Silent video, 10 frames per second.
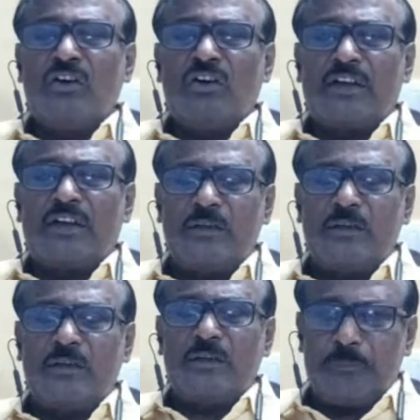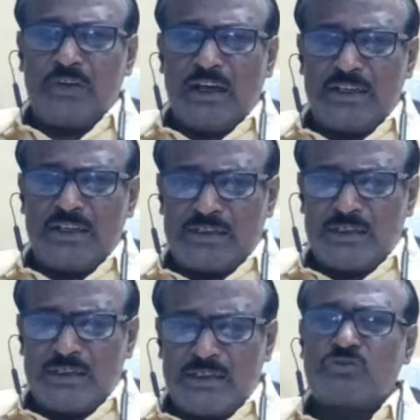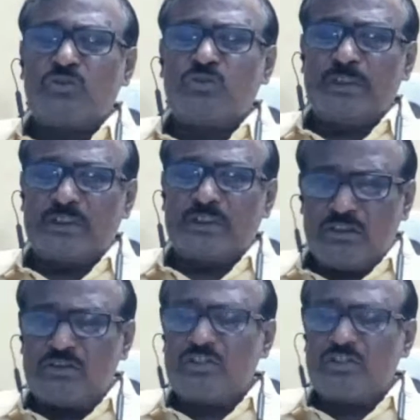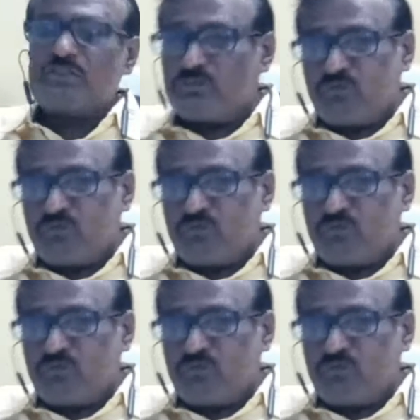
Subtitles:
of an arrested person will be touched or confined.